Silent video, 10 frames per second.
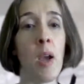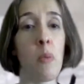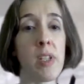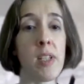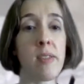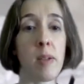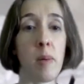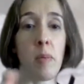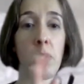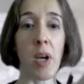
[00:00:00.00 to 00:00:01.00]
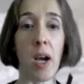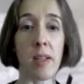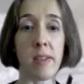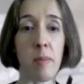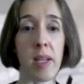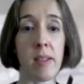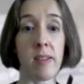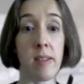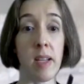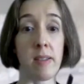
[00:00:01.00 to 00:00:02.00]
We did some content-based
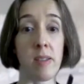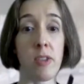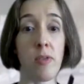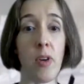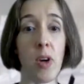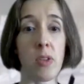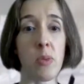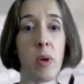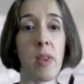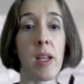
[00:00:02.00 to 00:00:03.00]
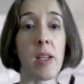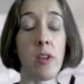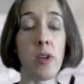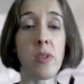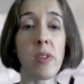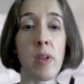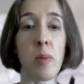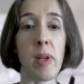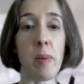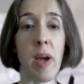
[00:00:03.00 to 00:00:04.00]
lessons first, where they learned a little
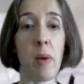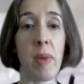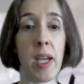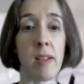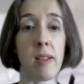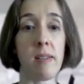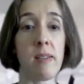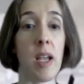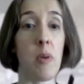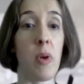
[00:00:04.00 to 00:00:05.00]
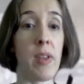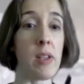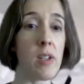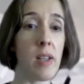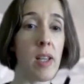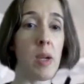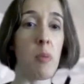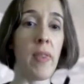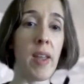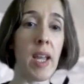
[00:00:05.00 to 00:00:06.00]
bit about pandas and what they looked like and
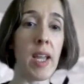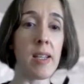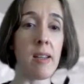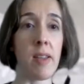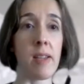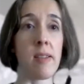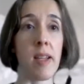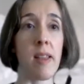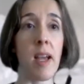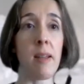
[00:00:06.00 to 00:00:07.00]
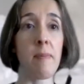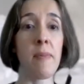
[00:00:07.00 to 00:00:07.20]
what they ate, things like that.